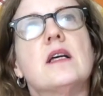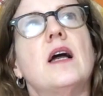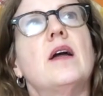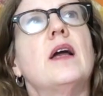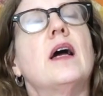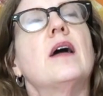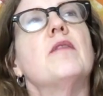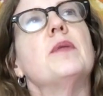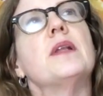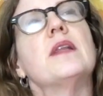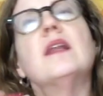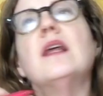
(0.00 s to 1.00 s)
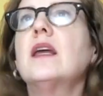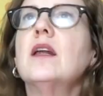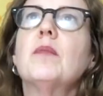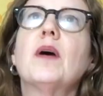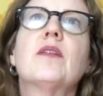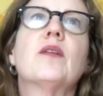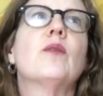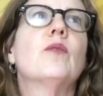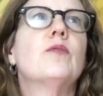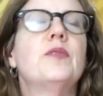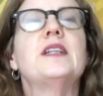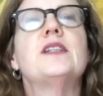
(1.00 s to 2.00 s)
I've been thinking about the whole
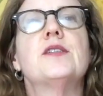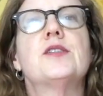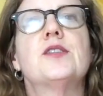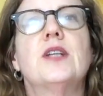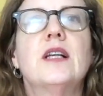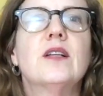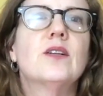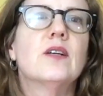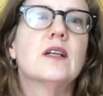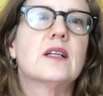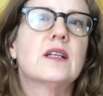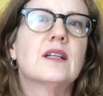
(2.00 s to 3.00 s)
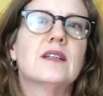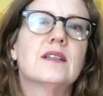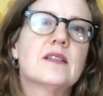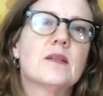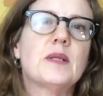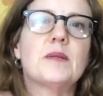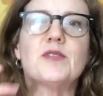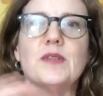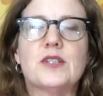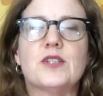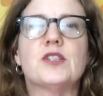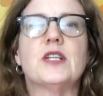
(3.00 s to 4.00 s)
vintage sheet look, sometimes
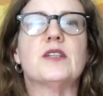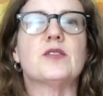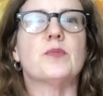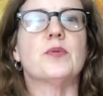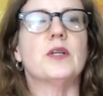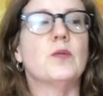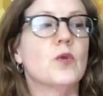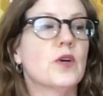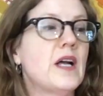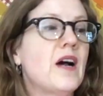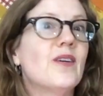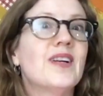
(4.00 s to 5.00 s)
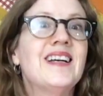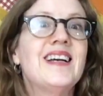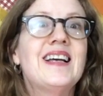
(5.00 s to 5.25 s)
vintage sheets are pretty worn out,